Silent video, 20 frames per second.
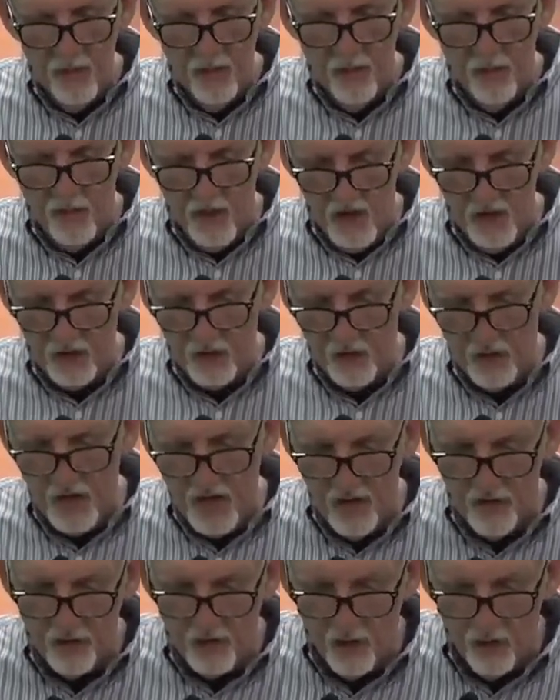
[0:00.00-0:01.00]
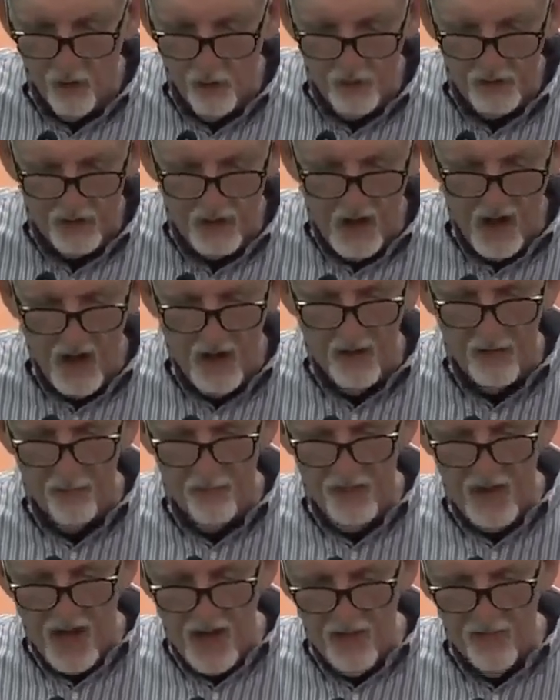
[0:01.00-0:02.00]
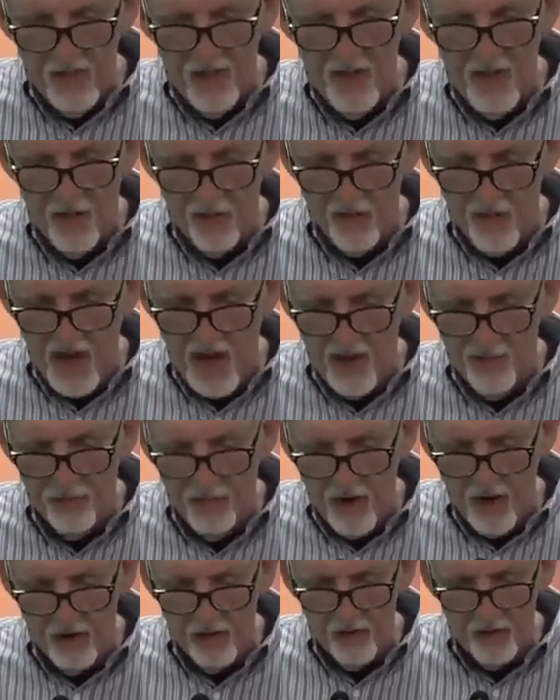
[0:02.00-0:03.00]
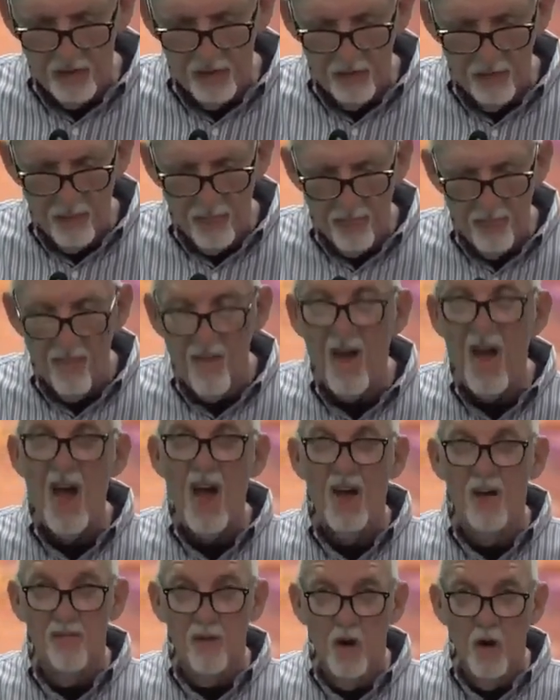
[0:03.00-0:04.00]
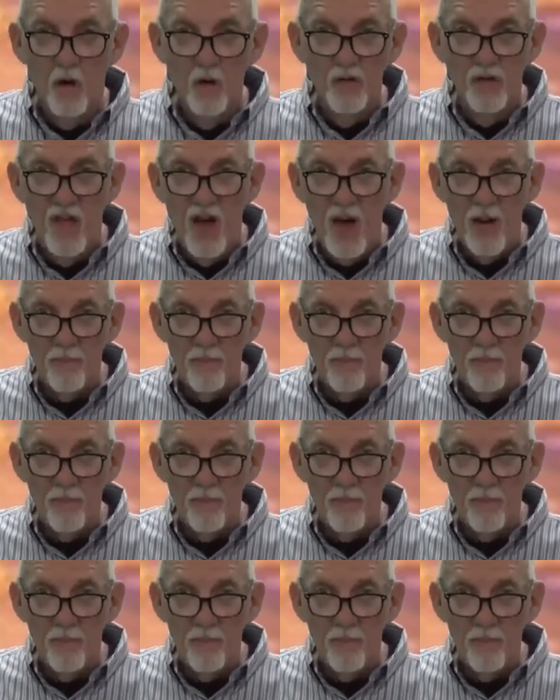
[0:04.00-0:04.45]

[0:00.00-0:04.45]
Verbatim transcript: thus saith the Lord God of David thy father, I have heard thy